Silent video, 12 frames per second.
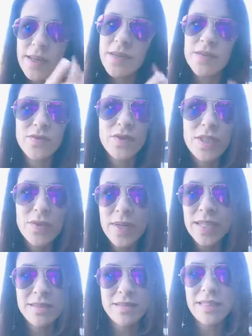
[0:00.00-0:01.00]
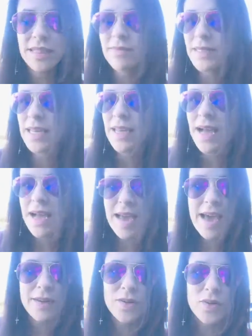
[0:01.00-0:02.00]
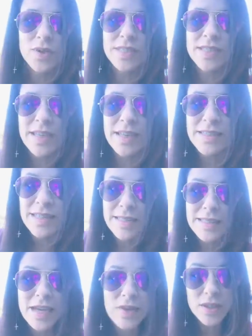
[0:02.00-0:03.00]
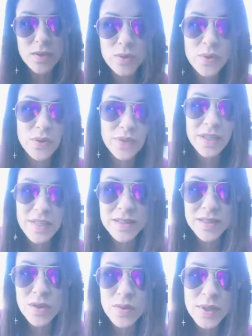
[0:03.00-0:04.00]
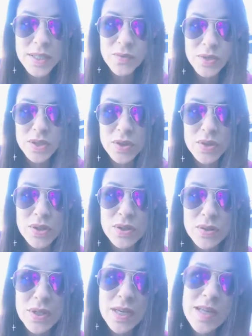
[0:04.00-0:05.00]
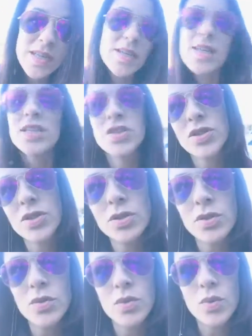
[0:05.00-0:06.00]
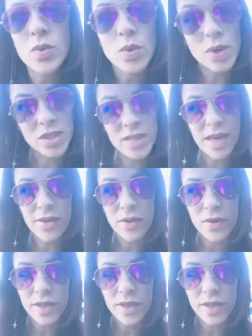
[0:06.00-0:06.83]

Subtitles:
of, I had Chris and I sat down and we were thinking, what can we do to work together?